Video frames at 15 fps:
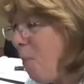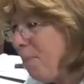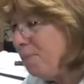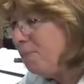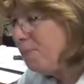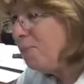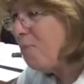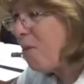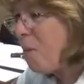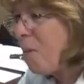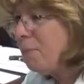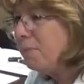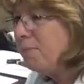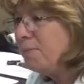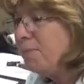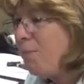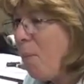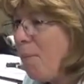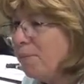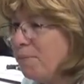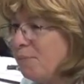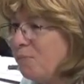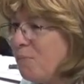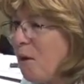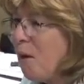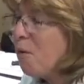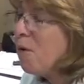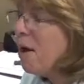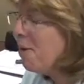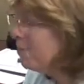until the contract is signed.
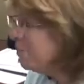Okay.